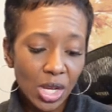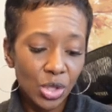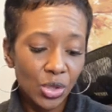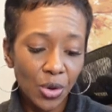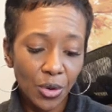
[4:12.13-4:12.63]

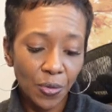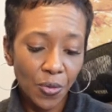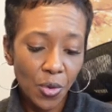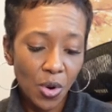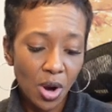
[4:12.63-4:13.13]
So
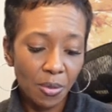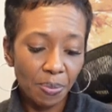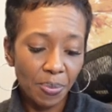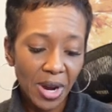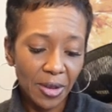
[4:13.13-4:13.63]

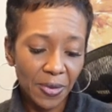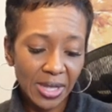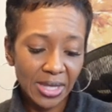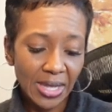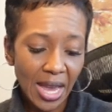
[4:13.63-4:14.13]
for
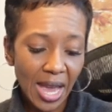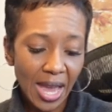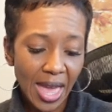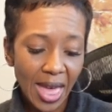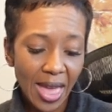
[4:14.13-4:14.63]
breakfast,
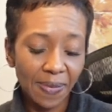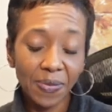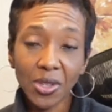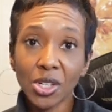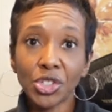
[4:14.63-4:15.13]
I
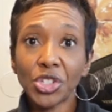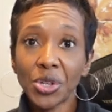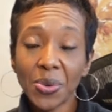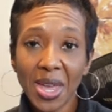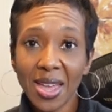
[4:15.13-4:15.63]
had the
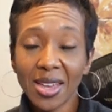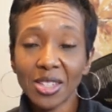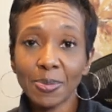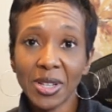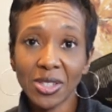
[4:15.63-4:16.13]
2
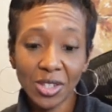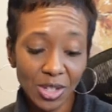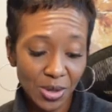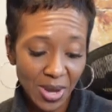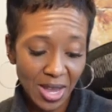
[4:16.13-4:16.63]
eggs plus the
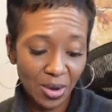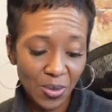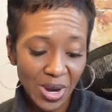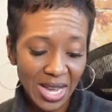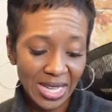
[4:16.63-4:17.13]
2 egg
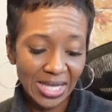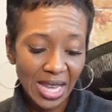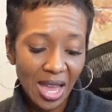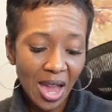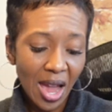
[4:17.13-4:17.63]
whites.
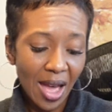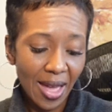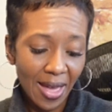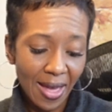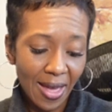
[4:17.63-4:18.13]

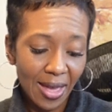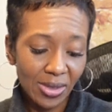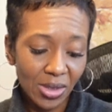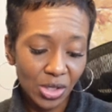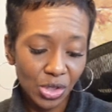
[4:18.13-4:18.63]
I
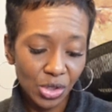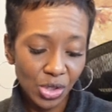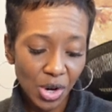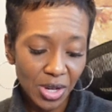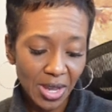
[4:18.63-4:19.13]
had the
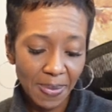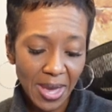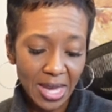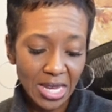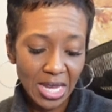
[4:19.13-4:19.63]
turkey
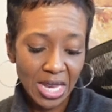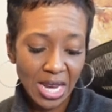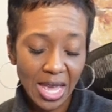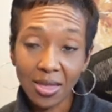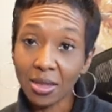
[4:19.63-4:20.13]

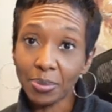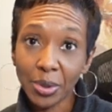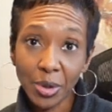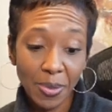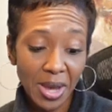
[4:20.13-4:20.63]
bacon and the
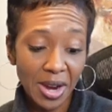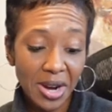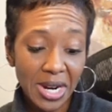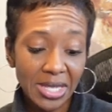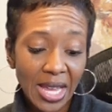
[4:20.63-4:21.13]

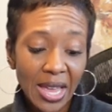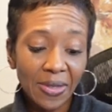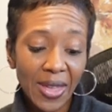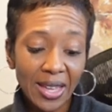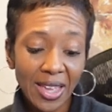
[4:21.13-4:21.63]
blueberries.
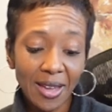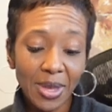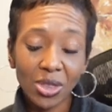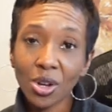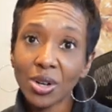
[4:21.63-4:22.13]
That gave
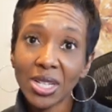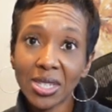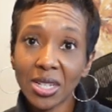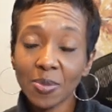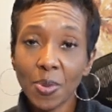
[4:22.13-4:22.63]
me
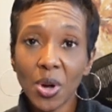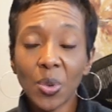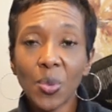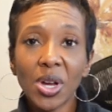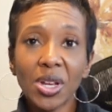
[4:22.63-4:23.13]

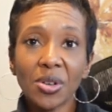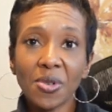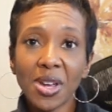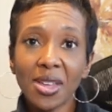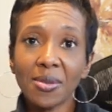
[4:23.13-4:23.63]
36.1
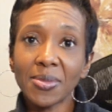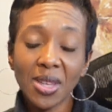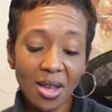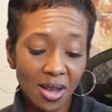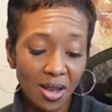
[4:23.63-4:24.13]
grams
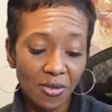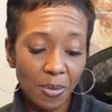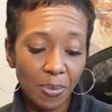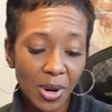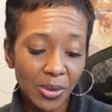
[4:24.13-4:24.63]

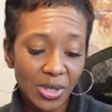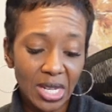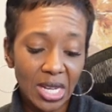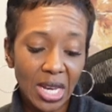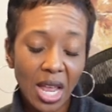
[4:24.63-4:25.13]
of
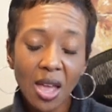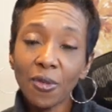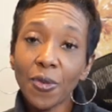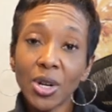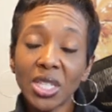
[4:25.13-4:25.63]
protein,
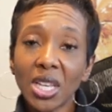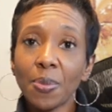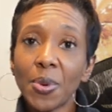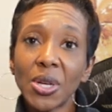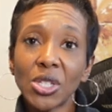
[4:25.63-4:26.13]

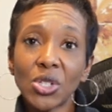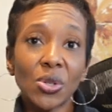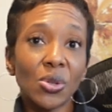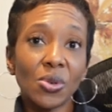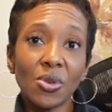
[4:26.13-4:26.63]

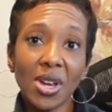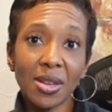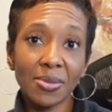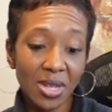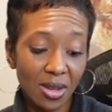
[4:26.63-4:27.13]
14.2
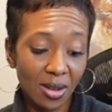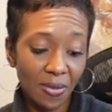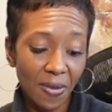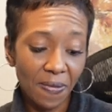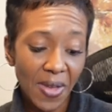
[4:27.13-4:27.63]
grams
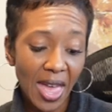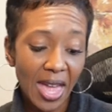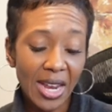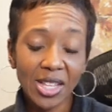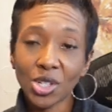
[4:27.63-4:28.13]
of
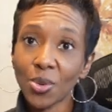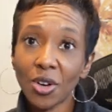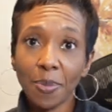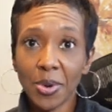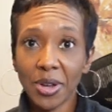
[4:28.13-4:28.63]
fat, and
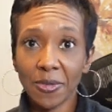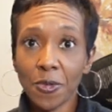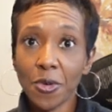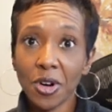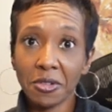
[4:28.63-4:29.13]

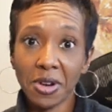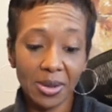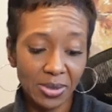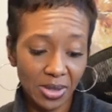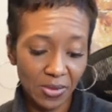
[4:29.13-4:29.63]
12.4
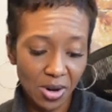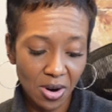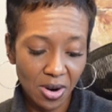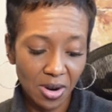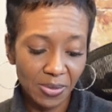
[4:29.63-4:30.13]
grams of
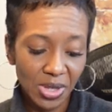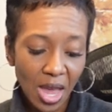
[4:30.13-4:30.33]
carbs.